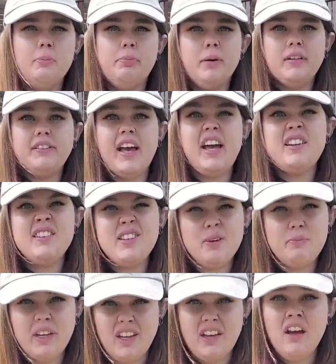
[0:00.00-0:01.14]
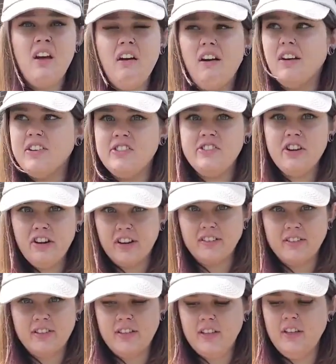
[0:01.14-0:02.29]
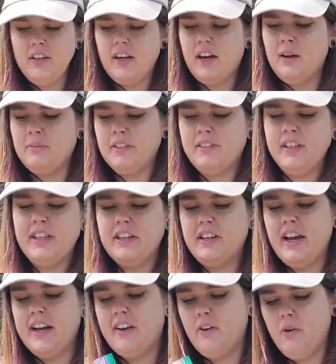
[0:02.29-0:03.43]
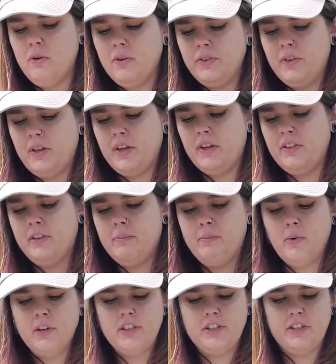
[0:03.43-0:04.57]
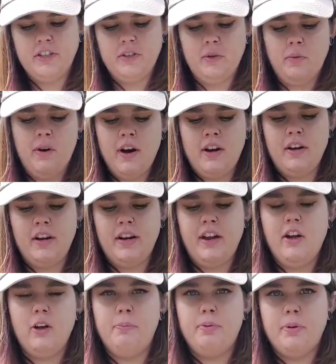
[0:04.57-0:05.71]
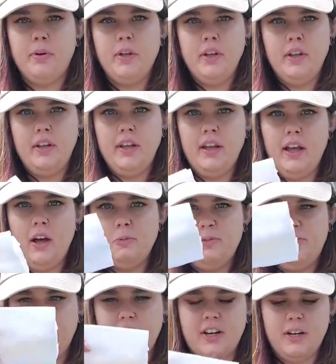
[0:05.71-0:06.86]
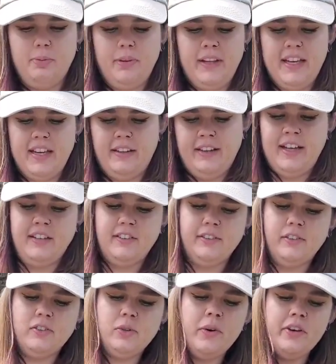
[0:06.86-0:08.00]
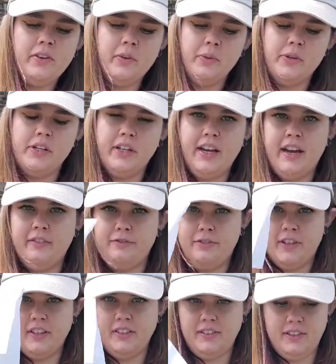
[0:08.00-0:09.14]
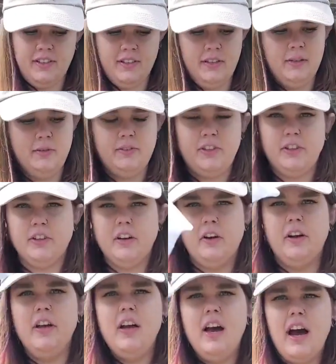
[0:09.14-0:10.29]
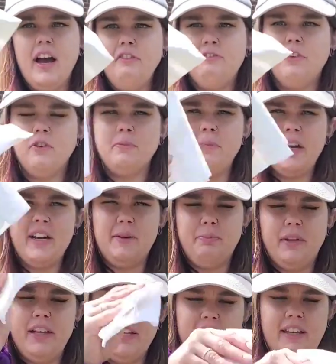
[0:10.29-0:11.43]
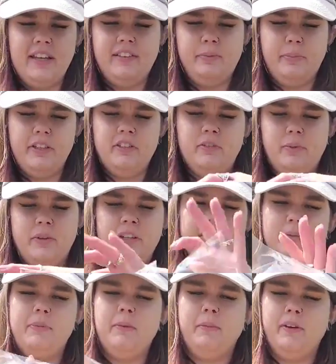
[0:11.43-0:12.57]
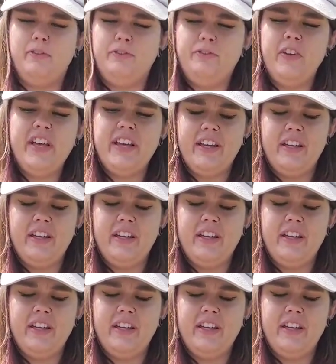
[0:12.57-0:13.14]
pretend to be our dirt, because it can kind of hold the moisture and the water and help feed our plant like soil would at first. So I fold mine up like this, but you just want it to be able to fit